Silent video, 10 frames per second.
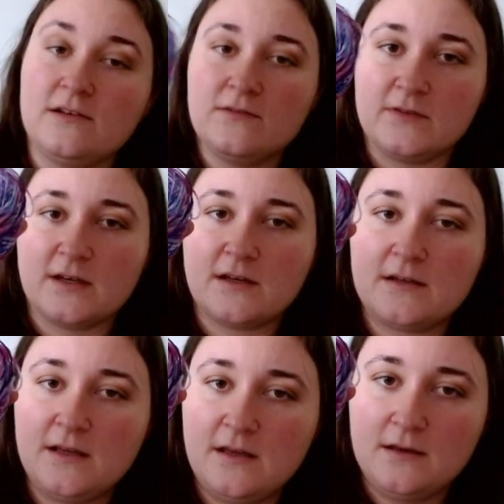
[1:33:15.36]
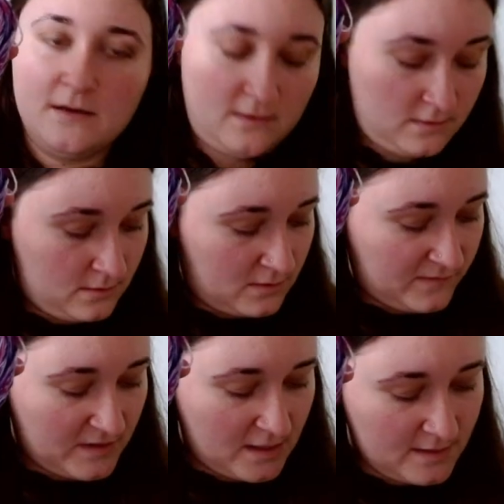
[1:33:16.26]
of yarn here
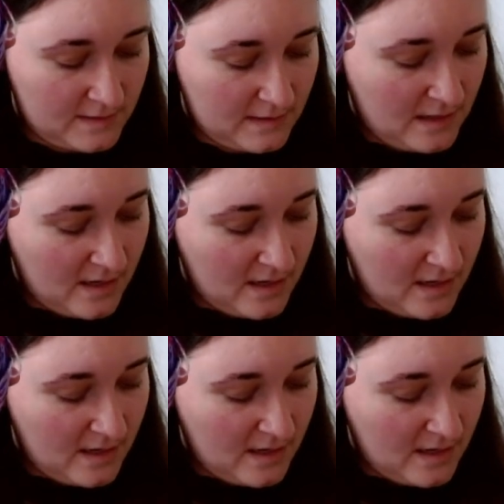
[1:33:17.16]
of theirs